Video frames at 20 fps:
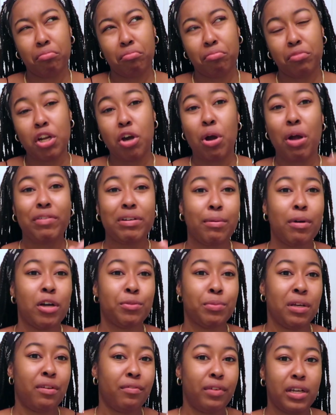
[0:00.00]
No, every time I wash
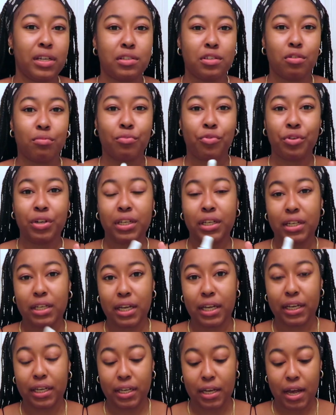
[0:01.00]
my face, so morning and
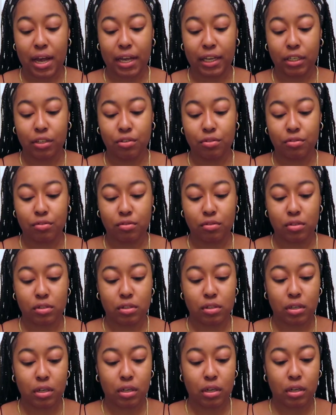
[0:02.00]
night, I
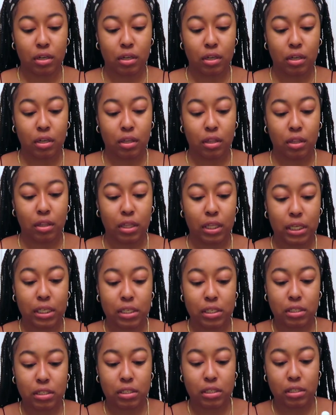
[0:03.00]
use
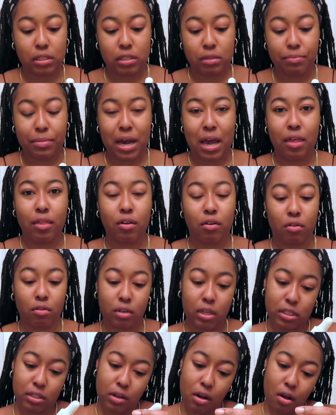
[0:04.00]
this. The brand
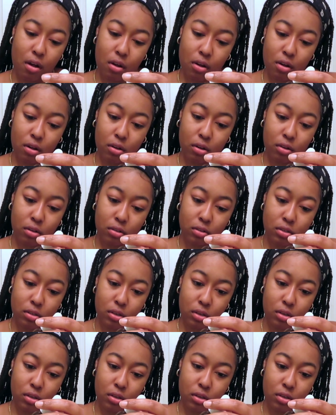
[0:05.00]
is called
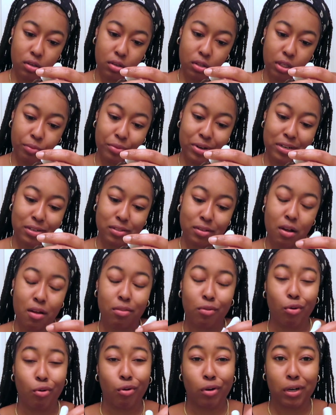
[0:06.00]

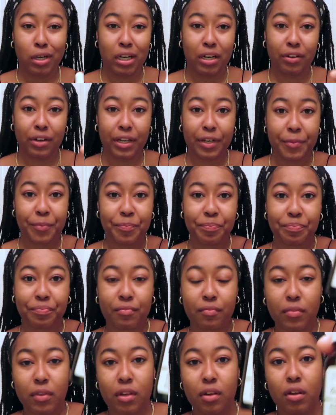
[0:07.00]
The Ordinary.
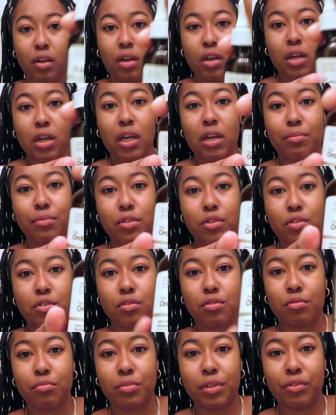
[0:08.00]
I'm gonna
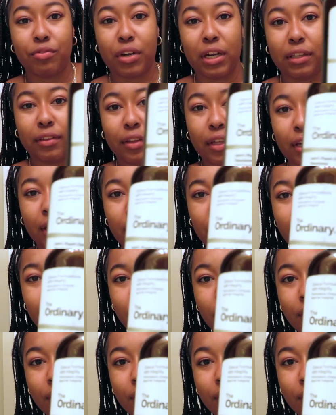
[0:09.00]
zoom in right there.